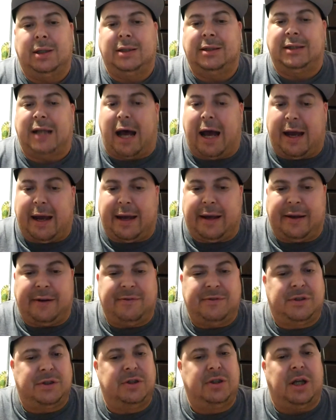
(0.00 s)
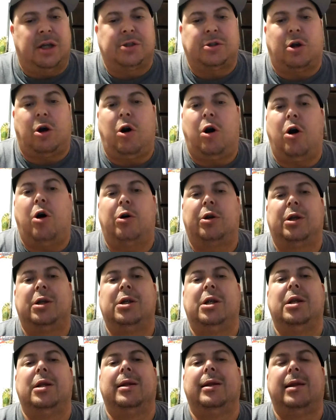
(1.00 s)
Dives, does all
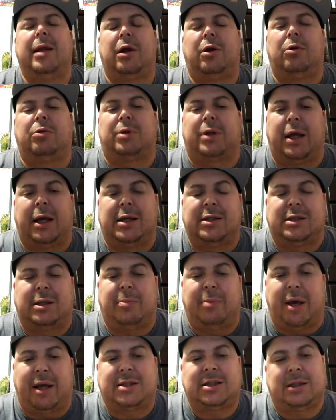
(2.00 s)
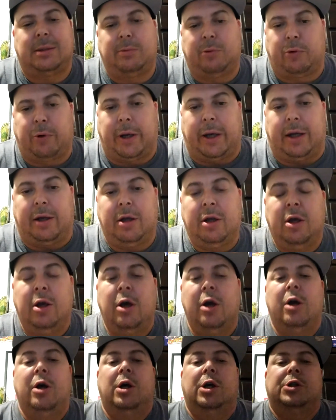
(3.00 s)
the little things that makes him great.
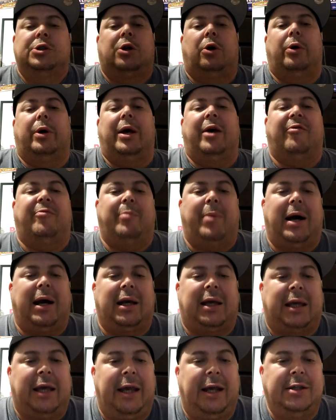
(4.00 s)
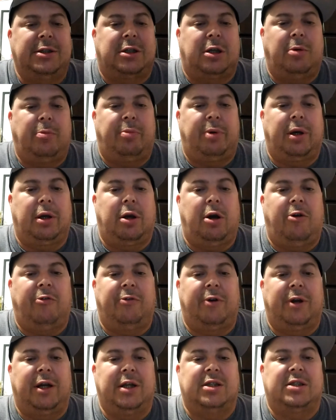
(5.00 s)
So if my Canes can bring
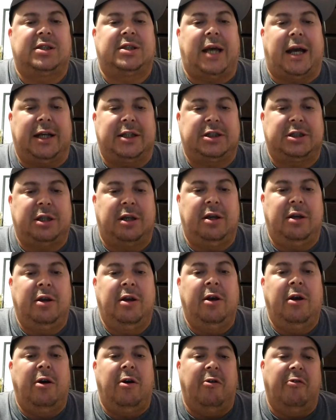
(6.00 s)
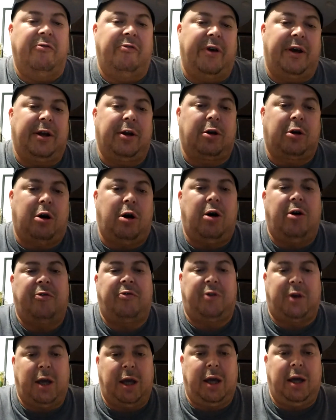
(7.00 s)
over this Sasha
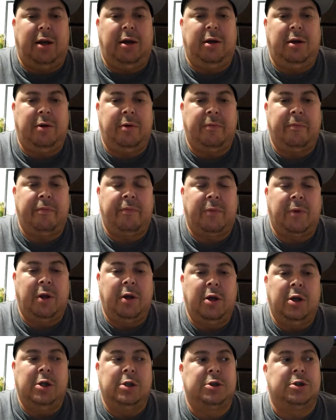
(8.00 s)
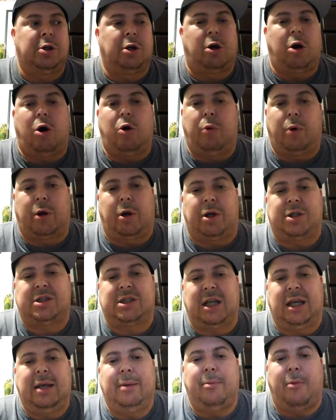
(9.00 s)
Venikoff kid to go with our
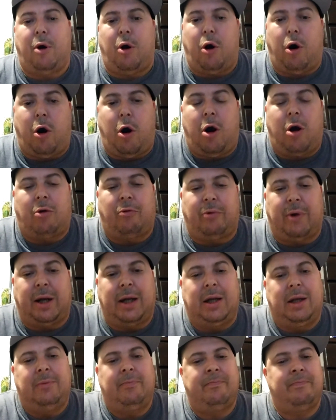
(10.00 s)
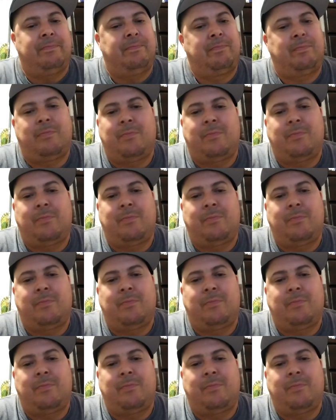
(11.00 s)
team already,